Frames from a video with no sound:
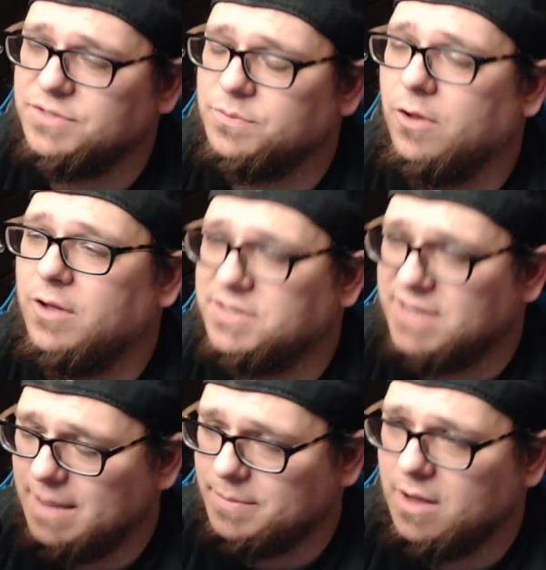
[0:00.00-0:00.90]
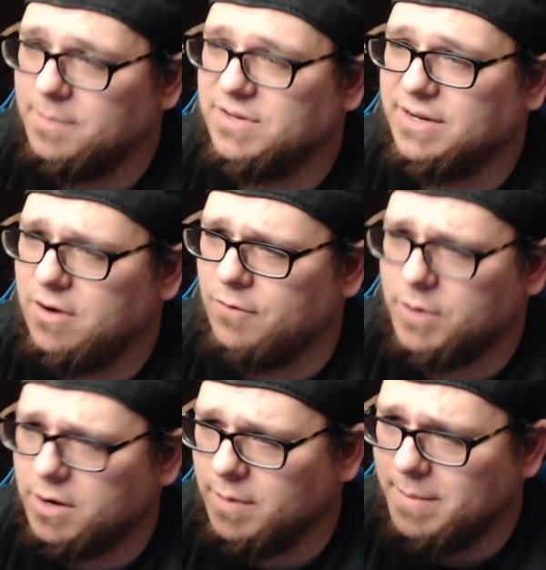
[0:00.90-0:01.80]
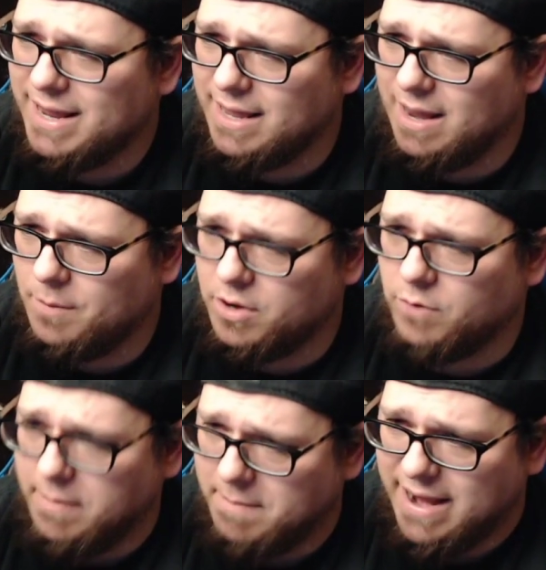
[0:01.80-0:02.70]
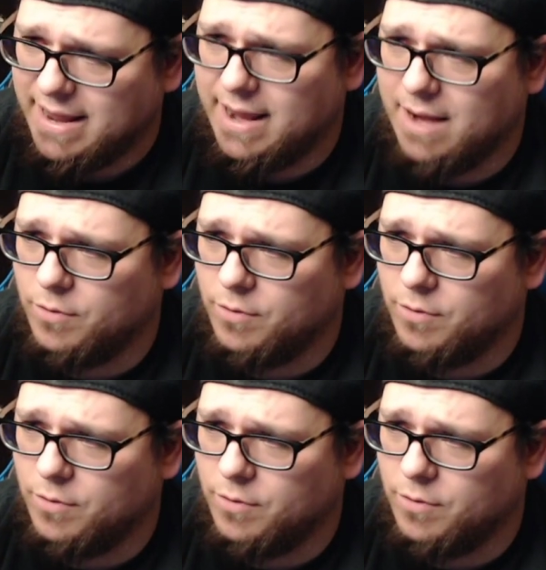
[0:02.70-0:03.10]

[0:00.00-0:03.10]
while as Capcom is like, no, if we're going to remake a game, we're going to remake a game.